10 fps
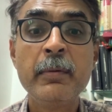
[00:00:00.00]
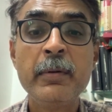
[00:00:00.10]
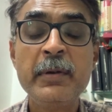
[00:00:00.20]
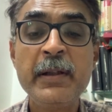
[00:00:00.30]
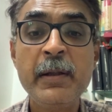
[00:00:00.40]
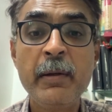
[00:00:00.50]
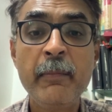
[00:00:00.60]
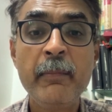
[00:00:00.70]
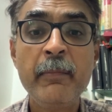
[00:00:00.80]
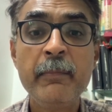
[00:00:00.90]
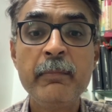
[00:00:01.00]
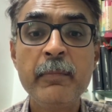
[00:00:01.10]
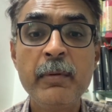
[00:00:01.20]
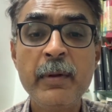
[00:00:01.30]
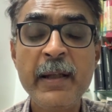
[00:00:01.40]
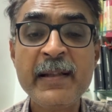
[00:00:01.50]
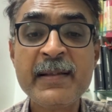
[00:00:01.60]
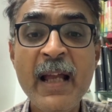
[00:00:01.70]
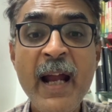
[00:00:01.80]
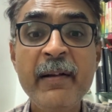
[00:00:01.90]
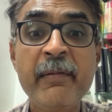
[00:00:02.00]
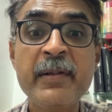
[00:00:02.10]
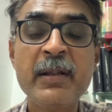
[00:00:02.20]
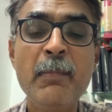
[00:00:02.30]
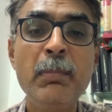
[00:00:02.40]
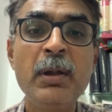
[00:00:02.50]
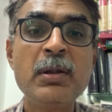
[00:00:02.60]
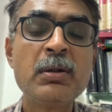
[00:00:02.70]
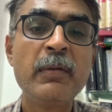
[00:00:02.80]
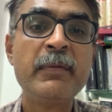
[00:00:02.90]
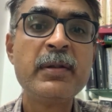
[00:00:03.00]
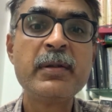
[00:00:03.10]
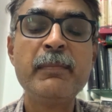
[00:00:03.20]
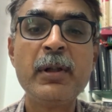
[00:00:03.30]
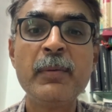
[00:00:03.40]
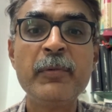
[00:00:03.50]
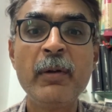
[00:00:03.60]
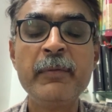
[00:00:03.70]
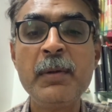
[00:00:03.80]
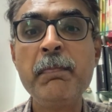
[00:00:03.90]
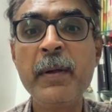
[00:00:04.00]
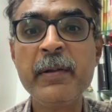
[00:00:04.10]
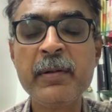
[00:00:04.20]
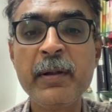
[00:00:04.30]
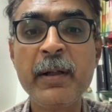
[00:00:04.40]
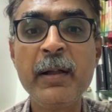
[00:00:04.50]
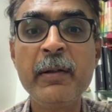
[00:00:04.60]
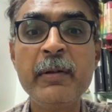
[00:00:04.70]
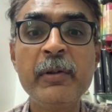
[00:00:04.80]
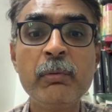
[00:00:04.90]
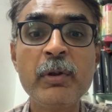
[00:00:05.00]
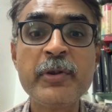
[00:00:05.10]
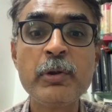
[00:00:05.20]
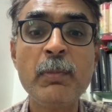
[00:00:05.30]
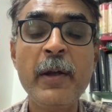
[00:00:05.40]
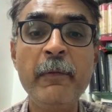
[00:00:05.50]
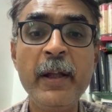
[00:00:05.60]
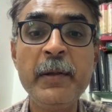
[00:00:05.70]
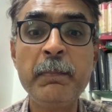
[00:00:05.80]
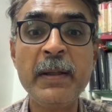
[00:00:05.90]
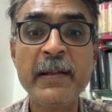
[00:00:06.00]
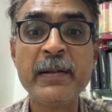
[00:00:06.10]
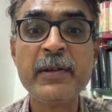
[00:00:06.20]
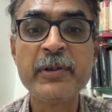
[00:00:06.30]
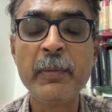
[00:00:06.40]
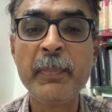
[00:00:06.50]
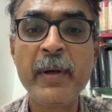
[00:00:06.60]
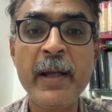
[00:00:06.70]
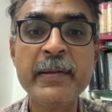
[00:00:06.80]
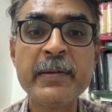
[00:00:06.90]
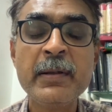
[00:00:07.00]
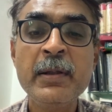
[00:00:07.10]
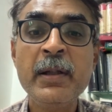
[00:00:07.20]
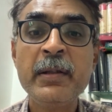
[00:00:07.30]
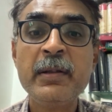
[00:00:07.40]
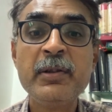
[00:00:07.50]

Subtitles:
the exact resemblance of the symptoms of the patient, and this was to my very pleasant surprise. This